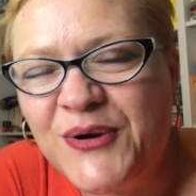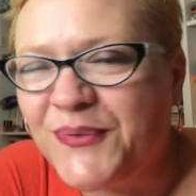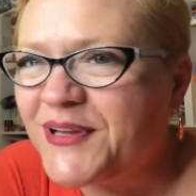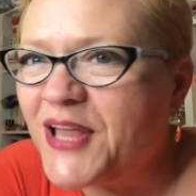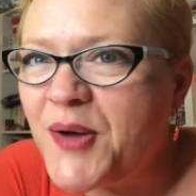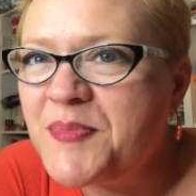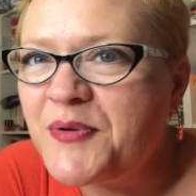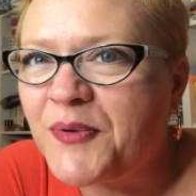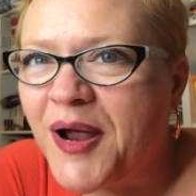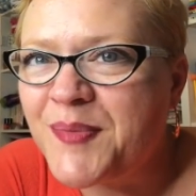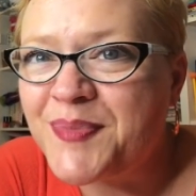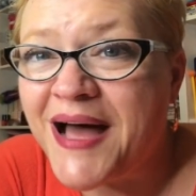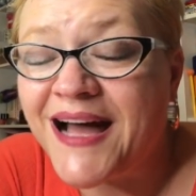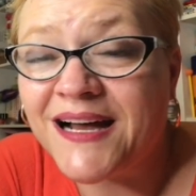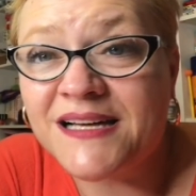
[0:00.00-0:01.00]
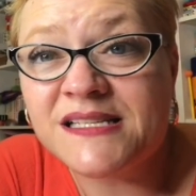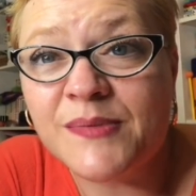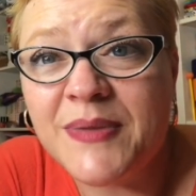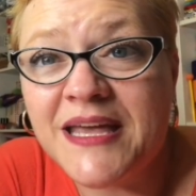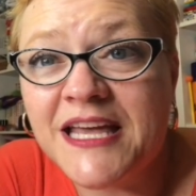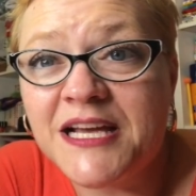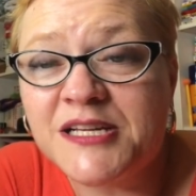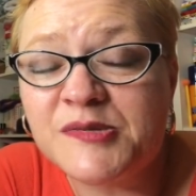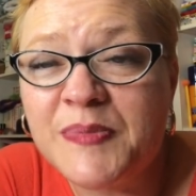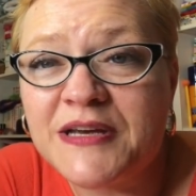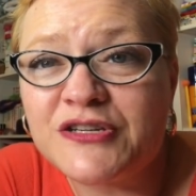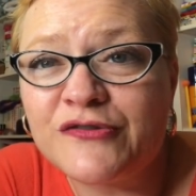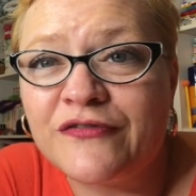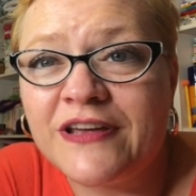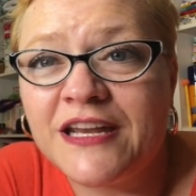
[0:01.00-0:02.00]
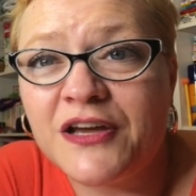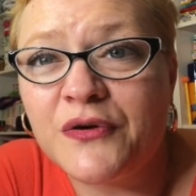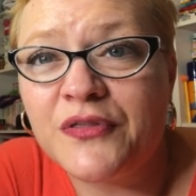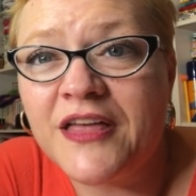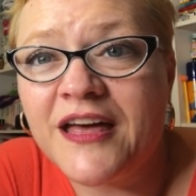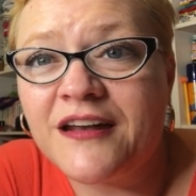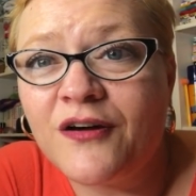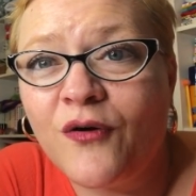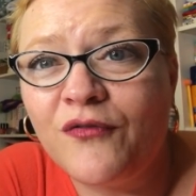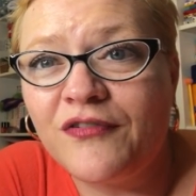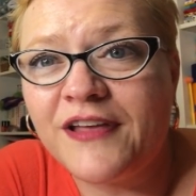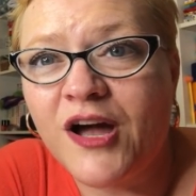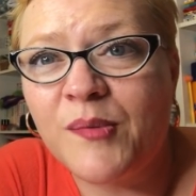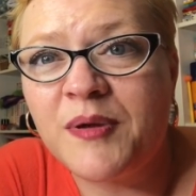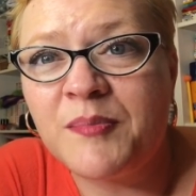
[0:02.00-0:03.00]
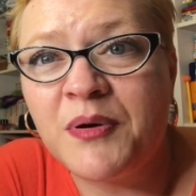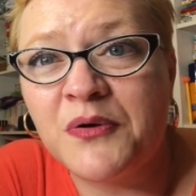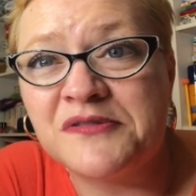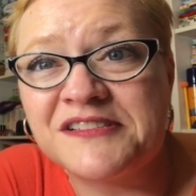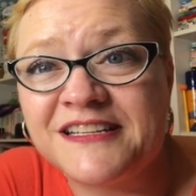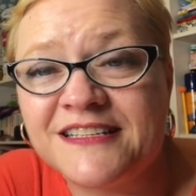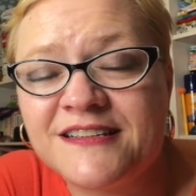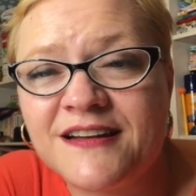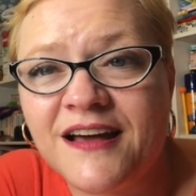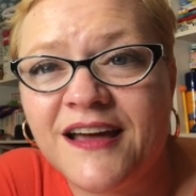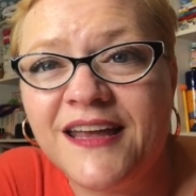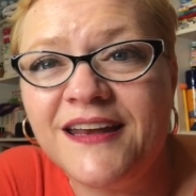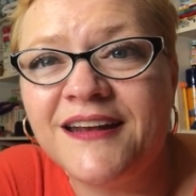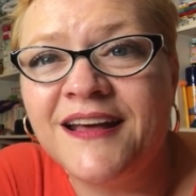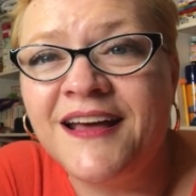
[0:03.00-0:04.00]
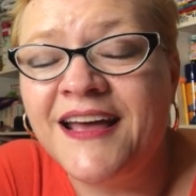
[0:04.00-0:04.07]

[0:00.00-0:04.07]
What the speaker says: Well, I'll be right back because I'm making a special video that hopefully I'll be posting tonight.